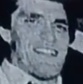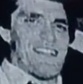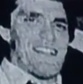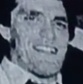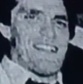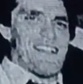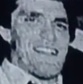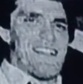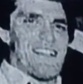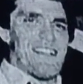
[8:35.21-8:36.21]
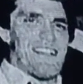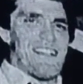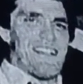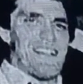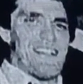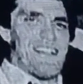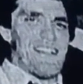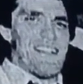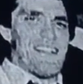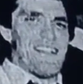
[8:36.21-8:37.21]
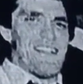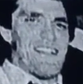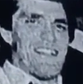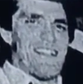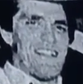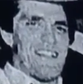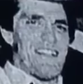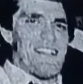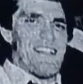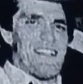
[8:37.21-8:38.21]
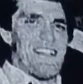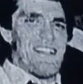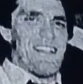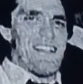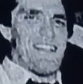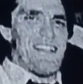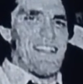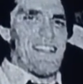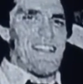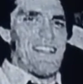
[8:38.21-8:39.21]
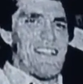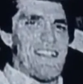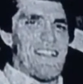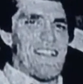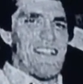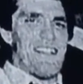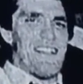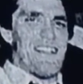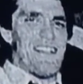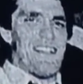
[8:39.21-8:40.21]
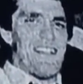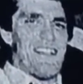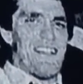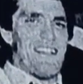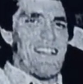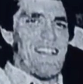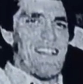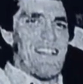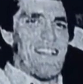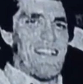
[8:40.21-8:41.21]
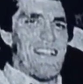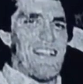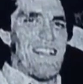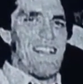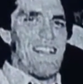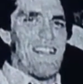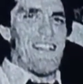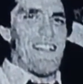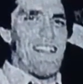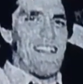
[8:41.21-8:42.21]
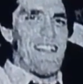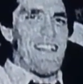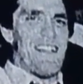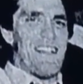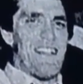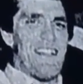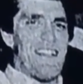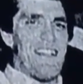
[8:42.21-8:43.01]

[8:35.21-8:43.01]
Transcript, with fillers: He loved pubs, but it wasn't strictly for the drink, I think. It was just for the company of people. Like, within seven months of that All Ireland,